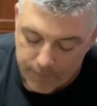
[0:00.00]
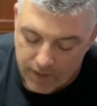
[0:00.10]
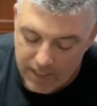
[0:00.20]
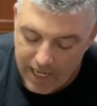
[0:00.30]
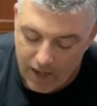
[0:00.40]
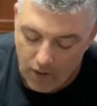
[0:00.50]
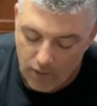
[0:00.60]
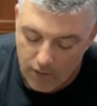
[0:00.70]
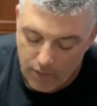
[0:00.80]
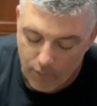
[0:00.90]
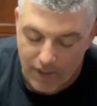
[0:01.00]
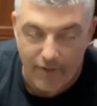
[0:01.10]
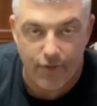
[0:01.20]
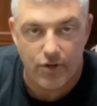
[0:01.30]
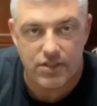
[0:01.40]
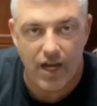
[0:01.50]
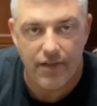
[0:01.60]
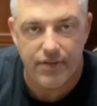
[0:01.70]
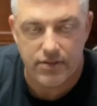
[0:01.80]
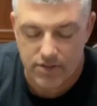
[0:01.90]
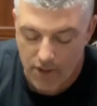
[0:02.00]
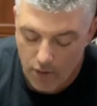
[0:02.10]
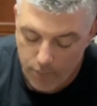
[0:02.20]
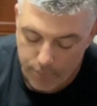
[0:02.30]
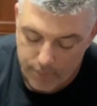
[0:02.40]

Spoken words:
Now, when I first got this scope,